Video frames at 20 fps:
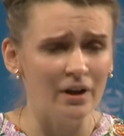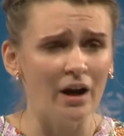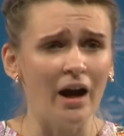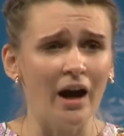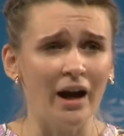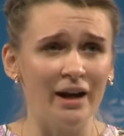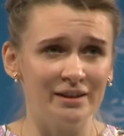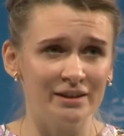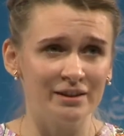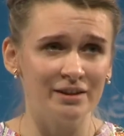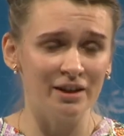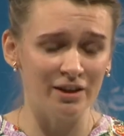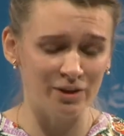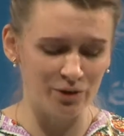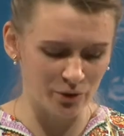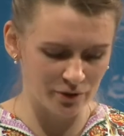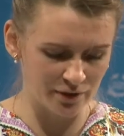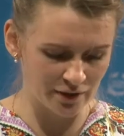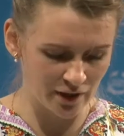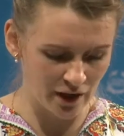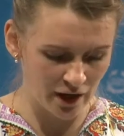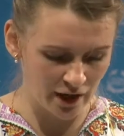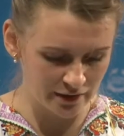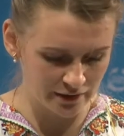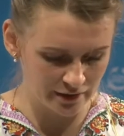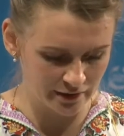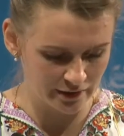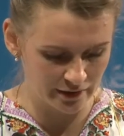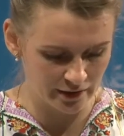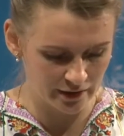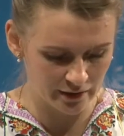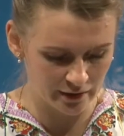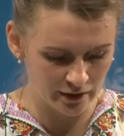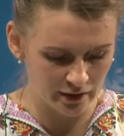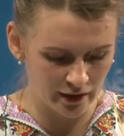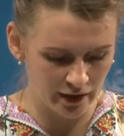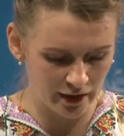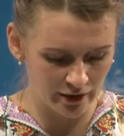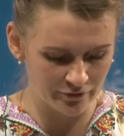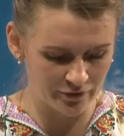Ireland and Northern Ireland
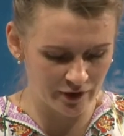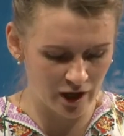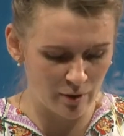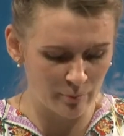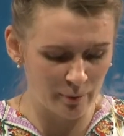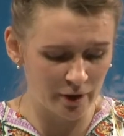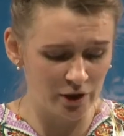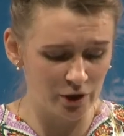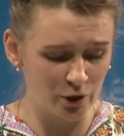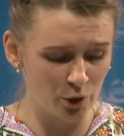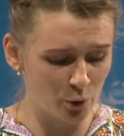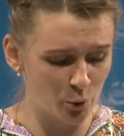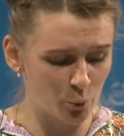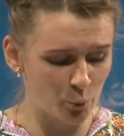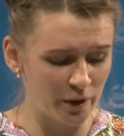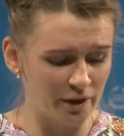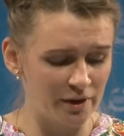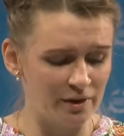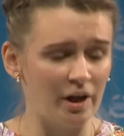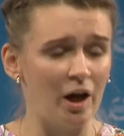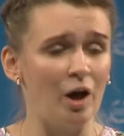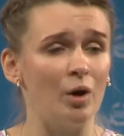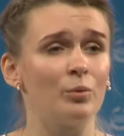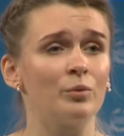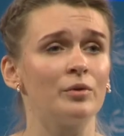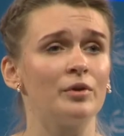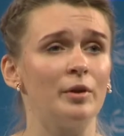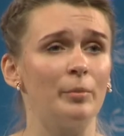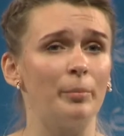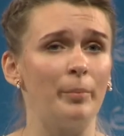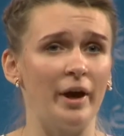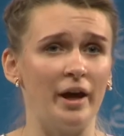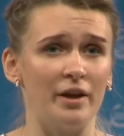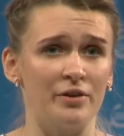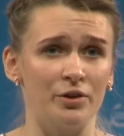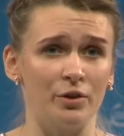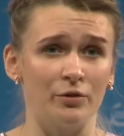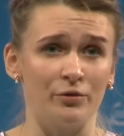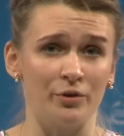have come a long way down the path of